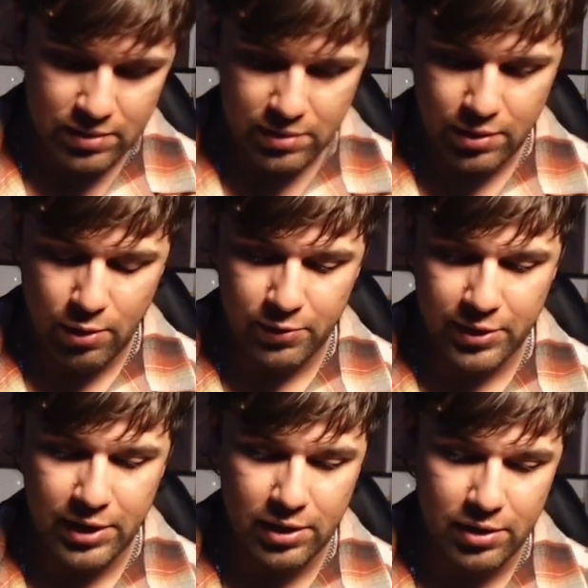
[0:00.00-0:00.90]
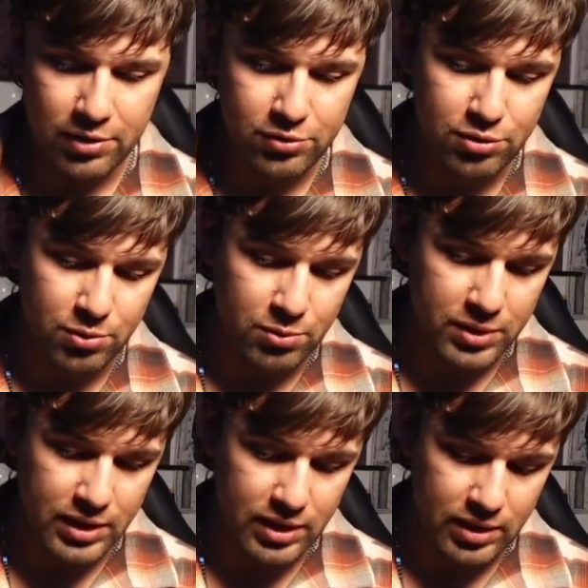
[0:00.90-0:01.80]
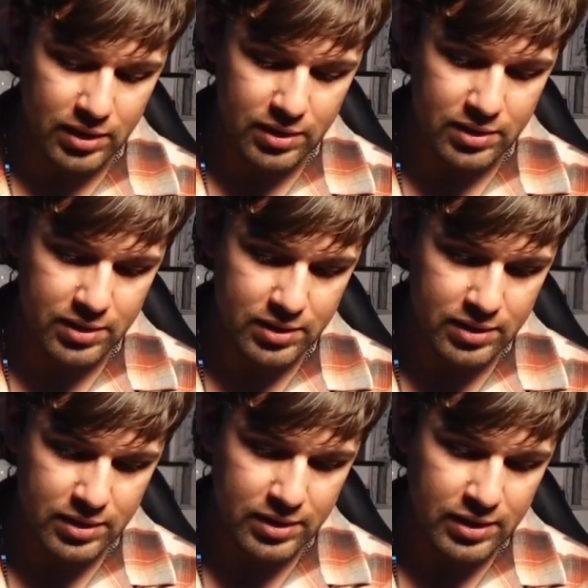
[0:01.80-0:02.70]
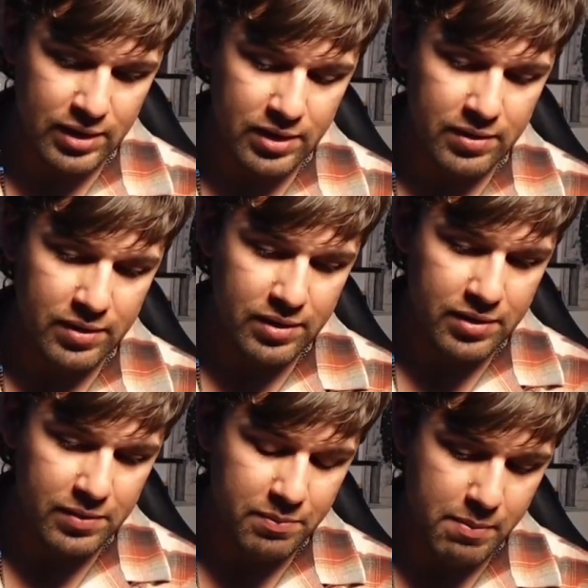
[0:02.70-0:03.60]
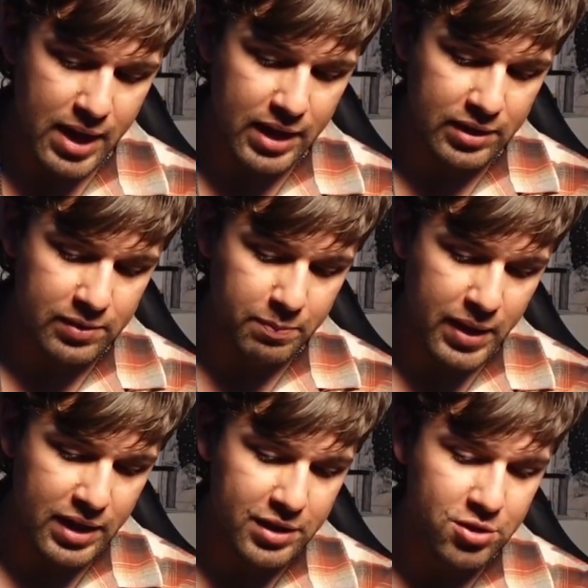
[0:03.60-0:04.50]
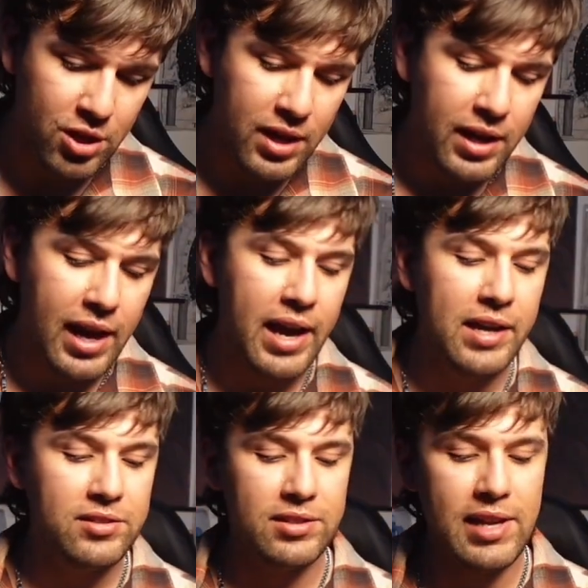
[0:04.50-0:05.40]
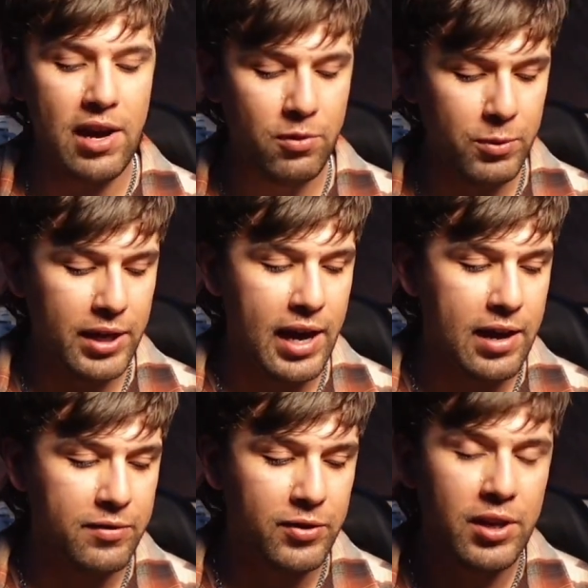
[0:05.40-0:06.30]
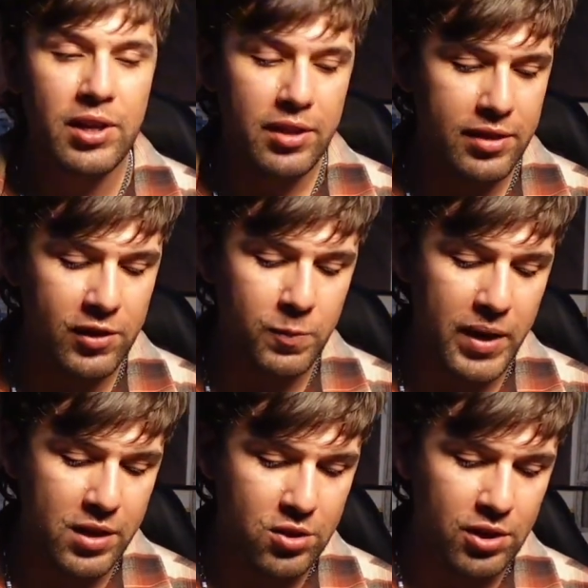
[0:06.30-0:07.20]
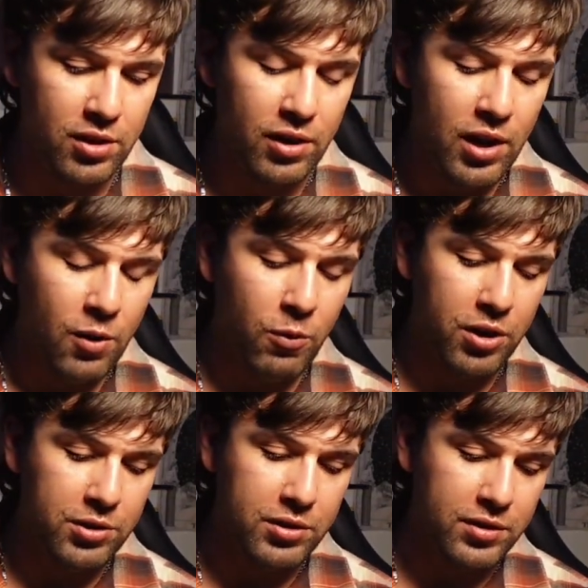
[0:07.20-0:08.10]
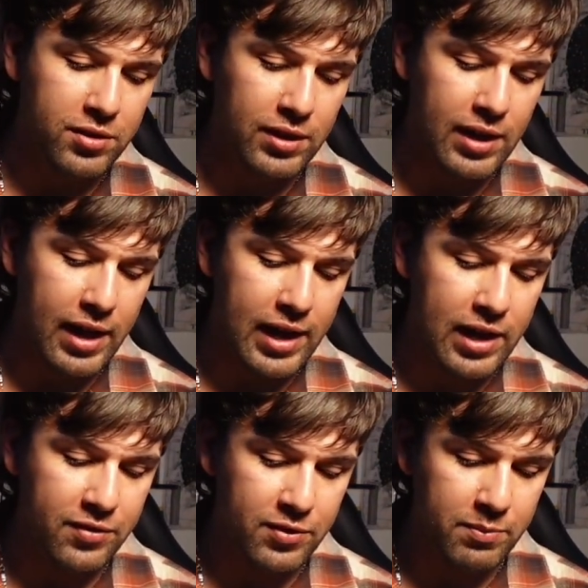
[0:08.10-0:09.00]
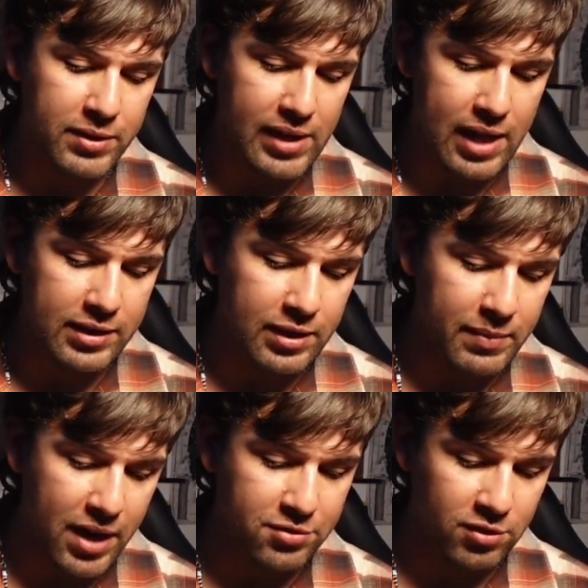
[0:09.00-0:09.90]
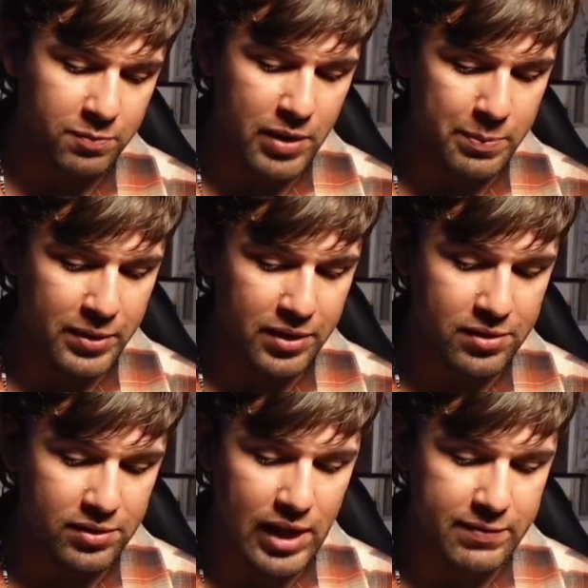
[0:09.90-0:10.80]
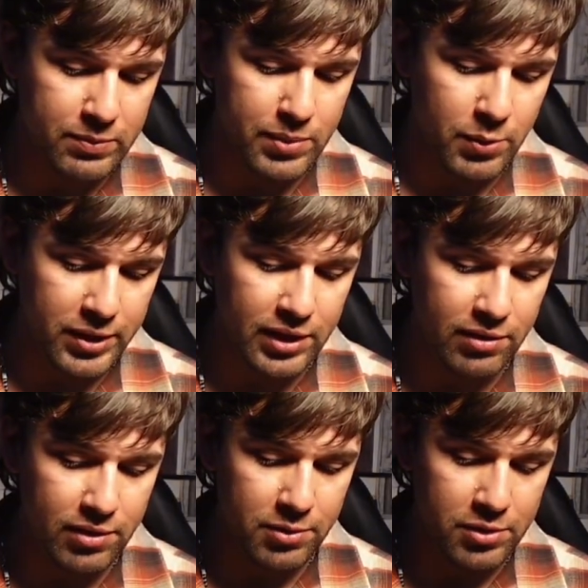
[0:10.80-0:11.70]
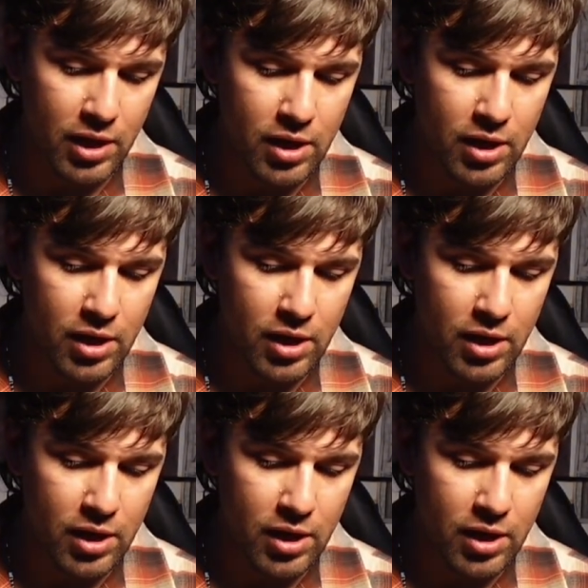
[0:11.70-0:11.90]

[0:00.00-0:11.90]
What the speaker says: go over here to the main page, and now we have this page here where you could see I have Metallica Master of Puppets, David Bowie Heroes,